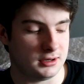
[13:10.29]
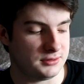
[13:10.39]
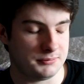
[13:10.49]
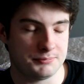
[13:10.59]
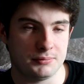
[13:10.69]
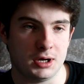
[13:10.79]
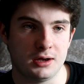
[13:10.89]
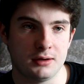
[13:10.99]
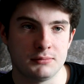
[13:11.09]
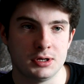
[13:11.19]
Like they,
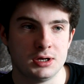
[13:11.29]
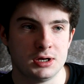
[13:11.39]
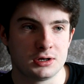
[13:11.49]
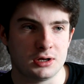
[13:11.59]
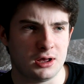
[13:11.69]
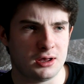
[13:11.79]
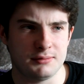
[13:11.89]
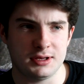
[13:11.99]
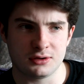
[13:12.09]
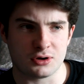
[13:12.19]
in
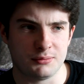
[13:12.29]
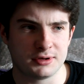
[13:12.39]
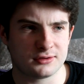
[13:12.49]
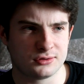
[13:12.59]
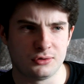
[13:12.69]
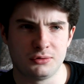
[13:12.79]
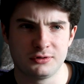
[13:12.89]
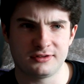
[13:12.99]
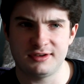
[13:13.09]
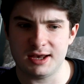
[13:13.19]
the comics, Thor
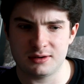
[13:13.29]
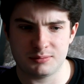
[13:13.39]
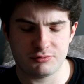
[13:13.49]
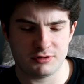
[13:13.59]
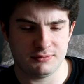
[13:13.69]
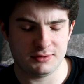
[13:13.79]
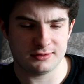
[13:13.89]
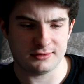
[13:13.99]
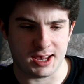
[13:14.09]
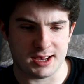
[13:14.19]
was dead previous,